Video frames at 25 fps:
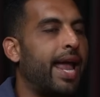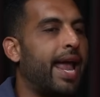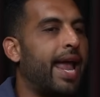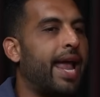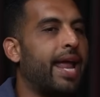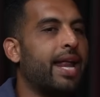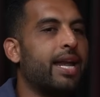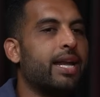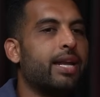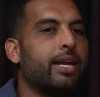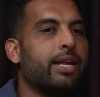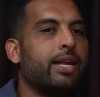
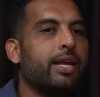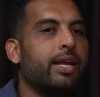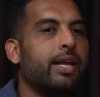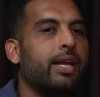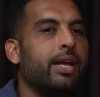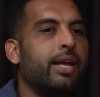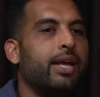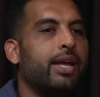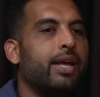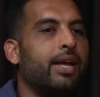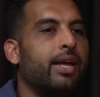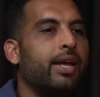And
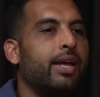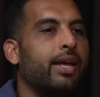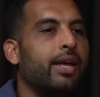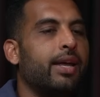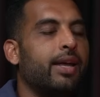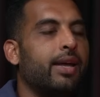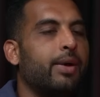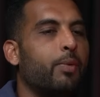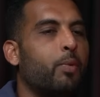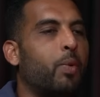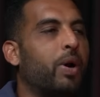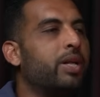
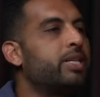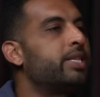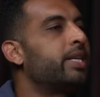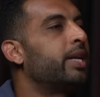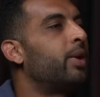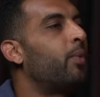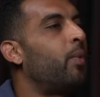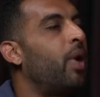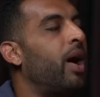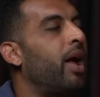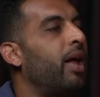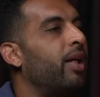once
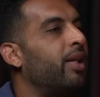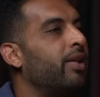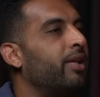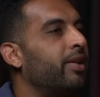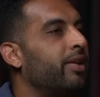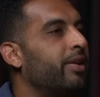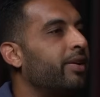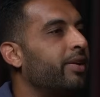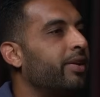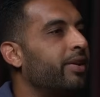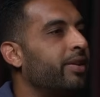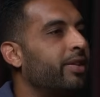in a while,